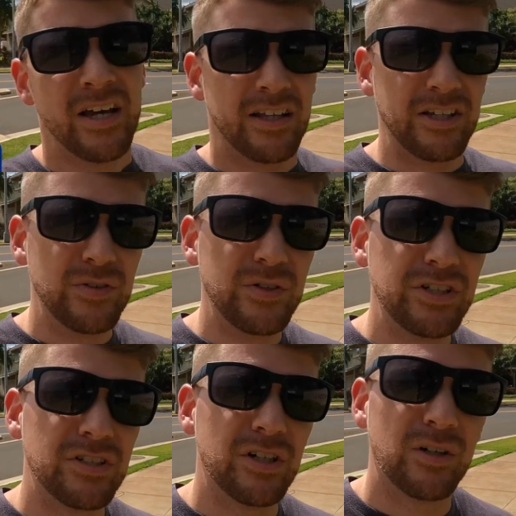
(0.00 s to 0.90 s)
that you
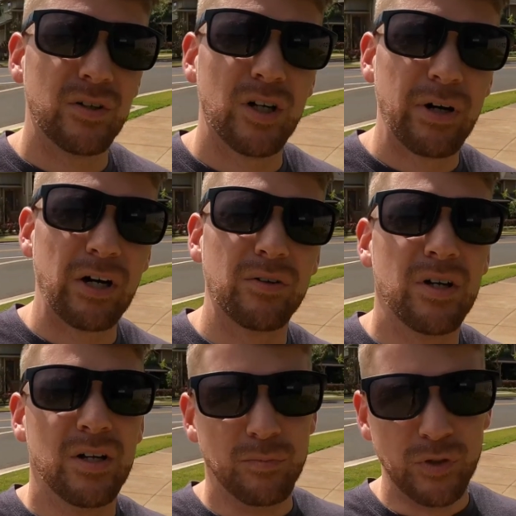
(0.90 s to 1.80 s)
need to know about
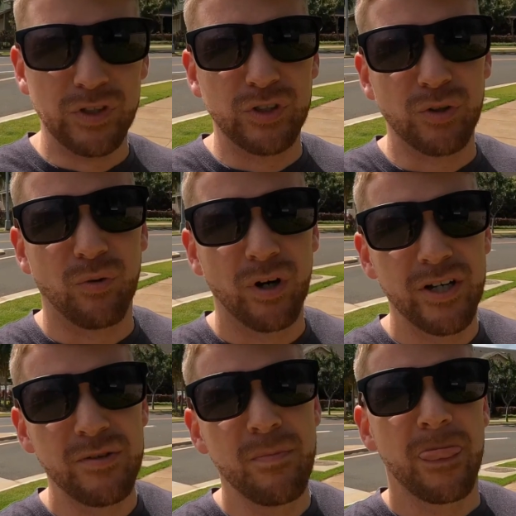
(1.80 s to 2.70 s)
moving to
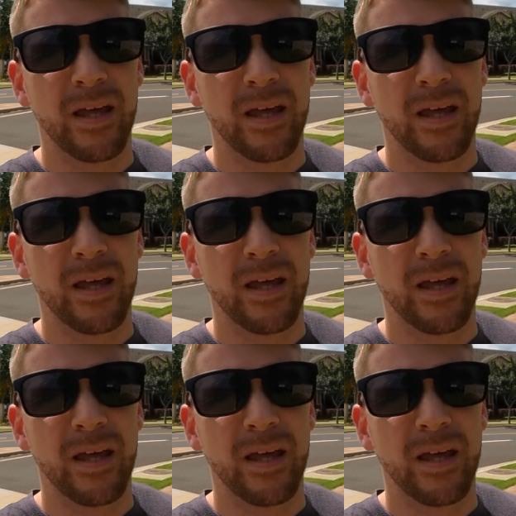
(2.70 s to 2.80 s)
Hawaii.